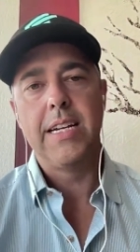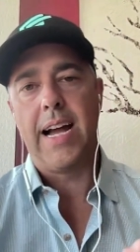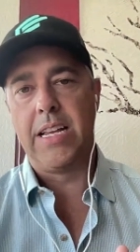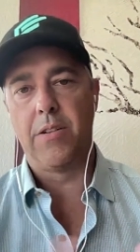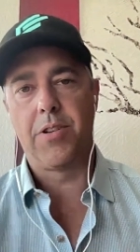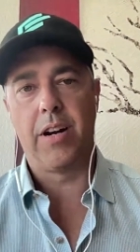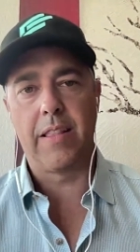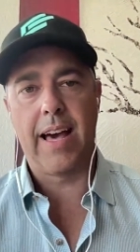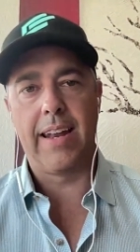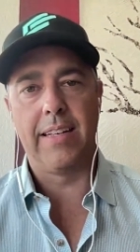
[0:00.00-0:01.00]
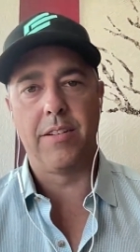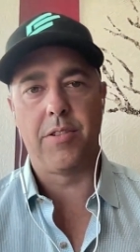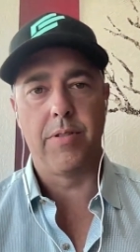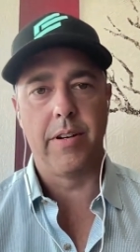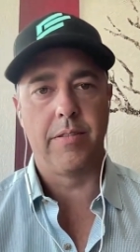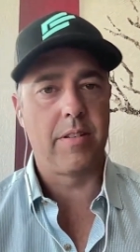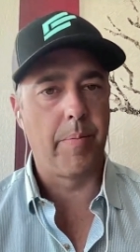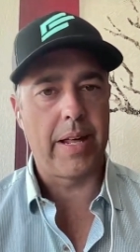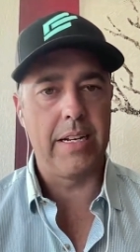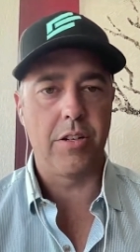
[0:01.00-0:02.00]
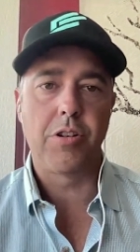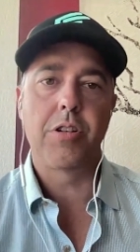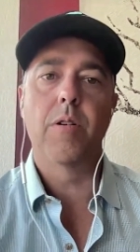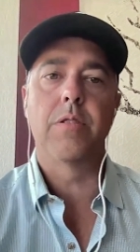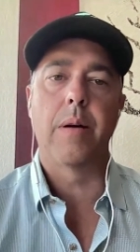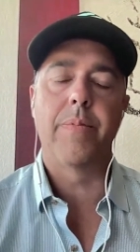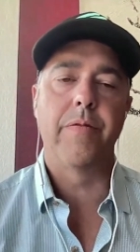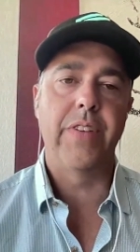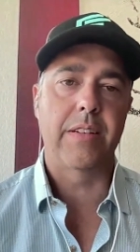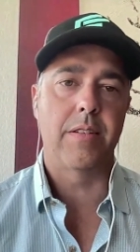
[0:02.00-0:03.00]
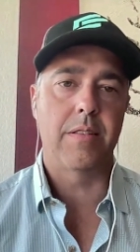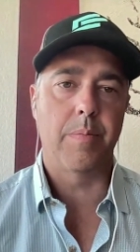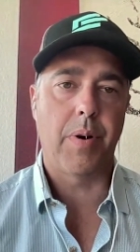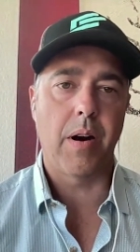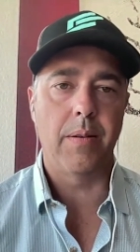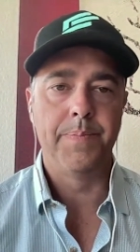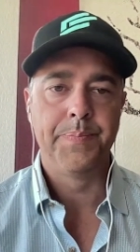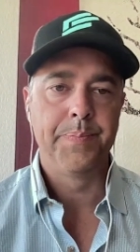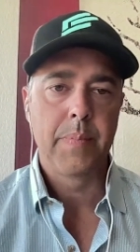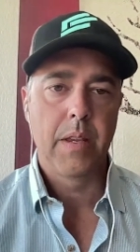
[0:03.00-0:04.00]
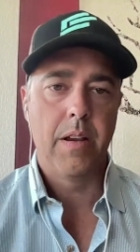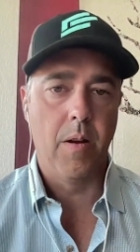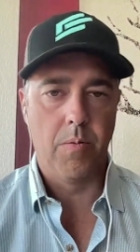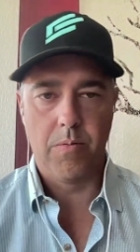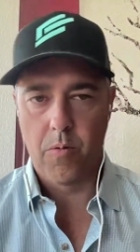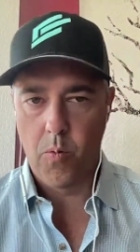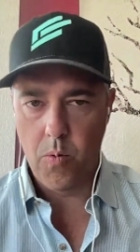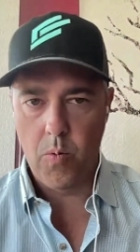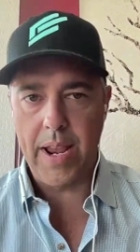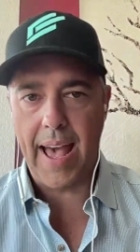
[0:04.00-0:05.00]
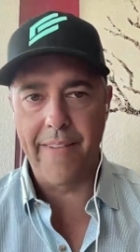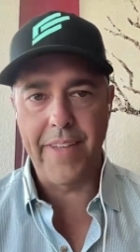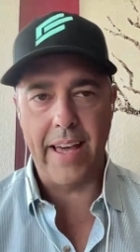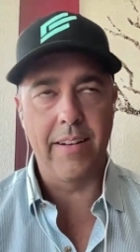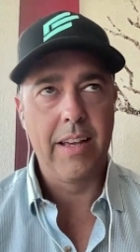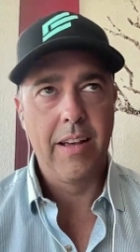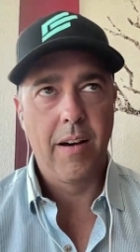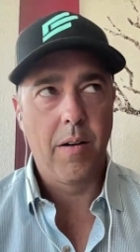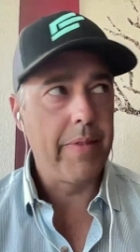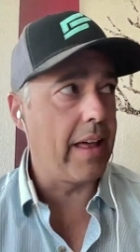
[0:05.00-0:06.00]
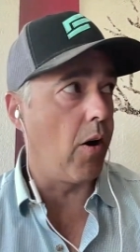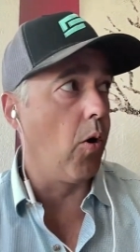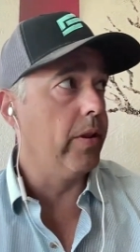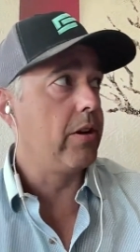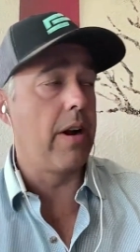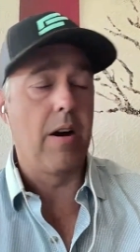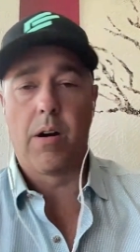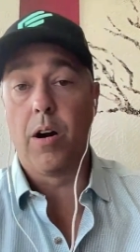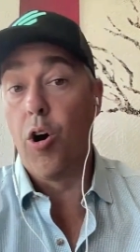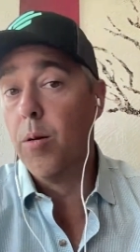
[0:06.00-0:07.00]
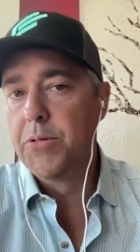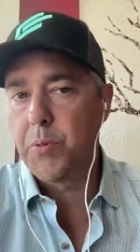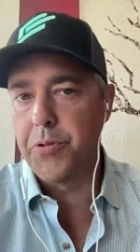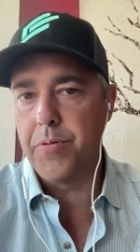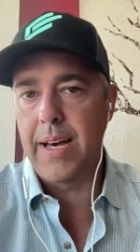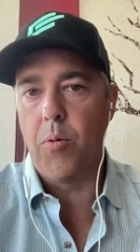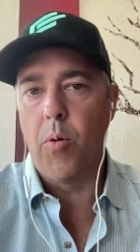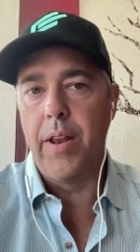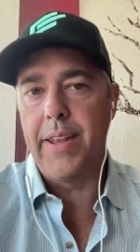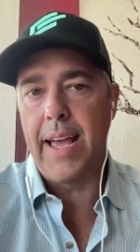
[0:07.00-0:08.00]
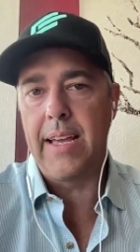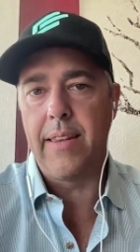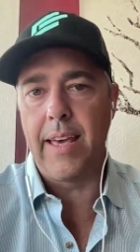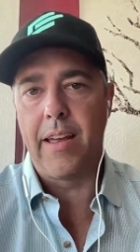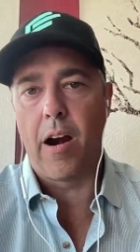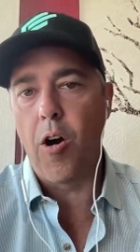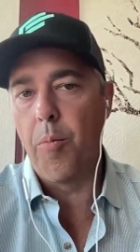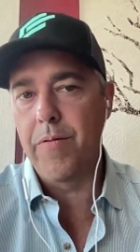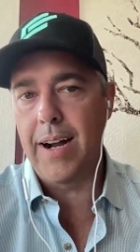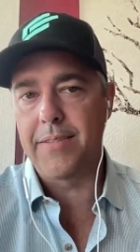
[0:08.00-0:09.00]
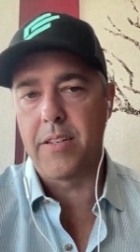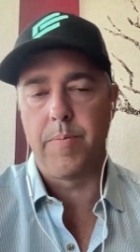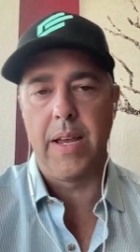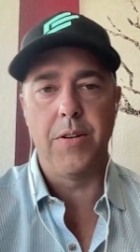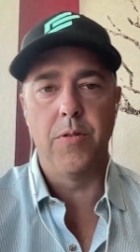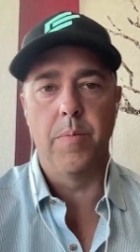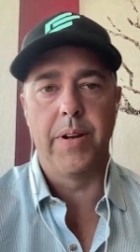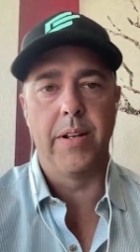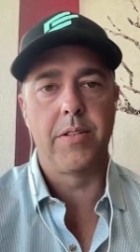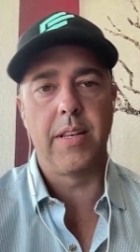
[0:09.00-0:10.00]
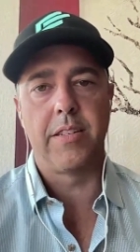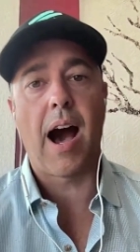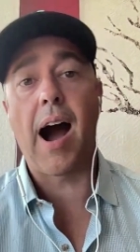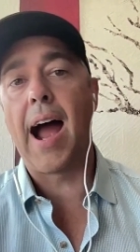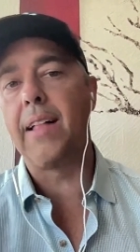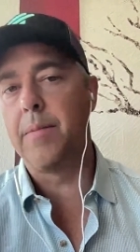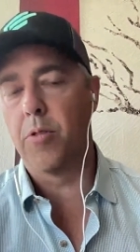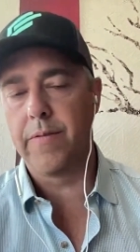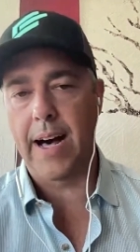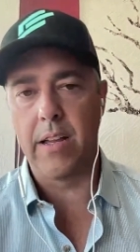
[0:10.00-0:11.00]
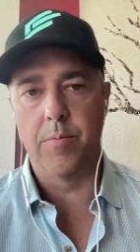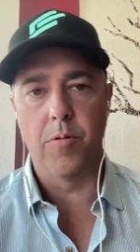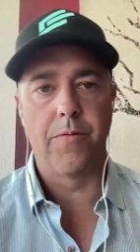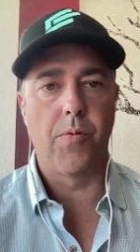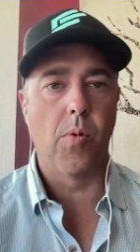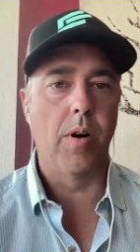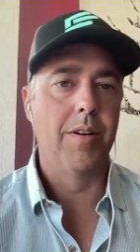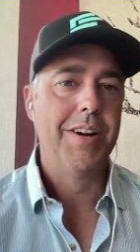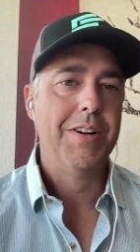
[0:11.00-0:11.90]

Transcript: and you're turning that into somebody just shows up and fixes the part. We have that holy grail. Our homes will do that one day, and our home devices may do it, but it's highly more valuable for